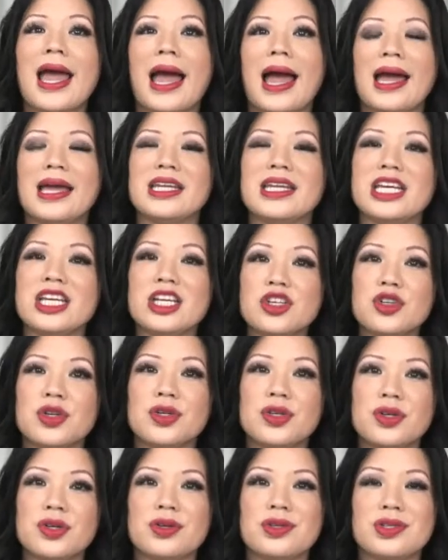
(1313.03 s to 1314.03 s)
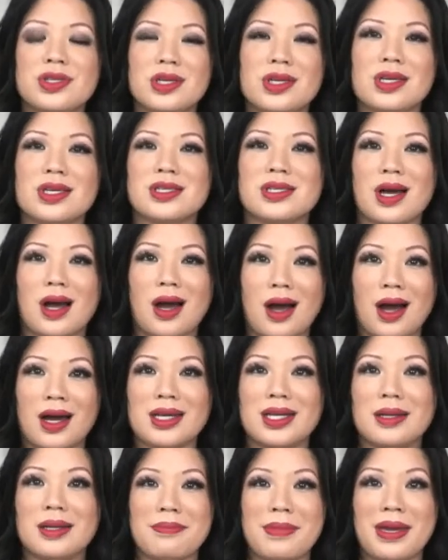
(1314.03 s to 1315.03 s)
and introduces
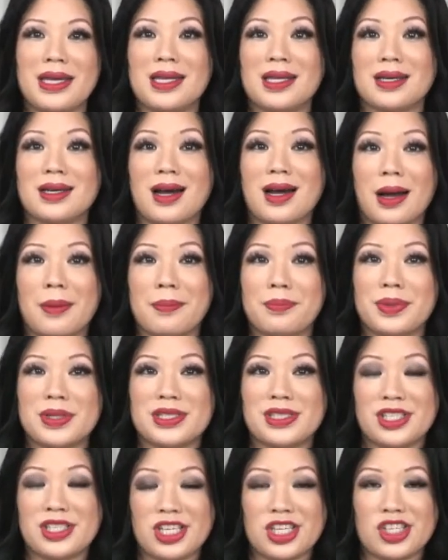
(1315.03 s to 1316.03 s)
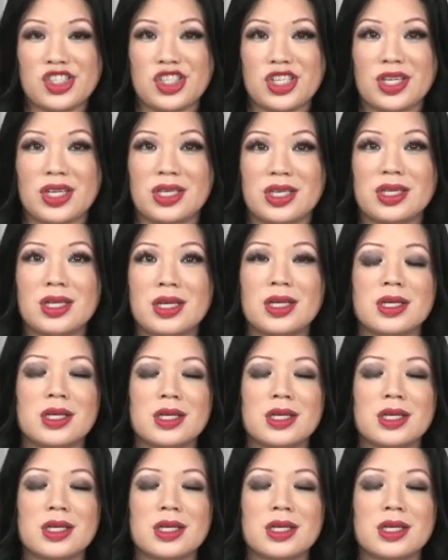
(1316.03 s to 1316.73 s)
automated competition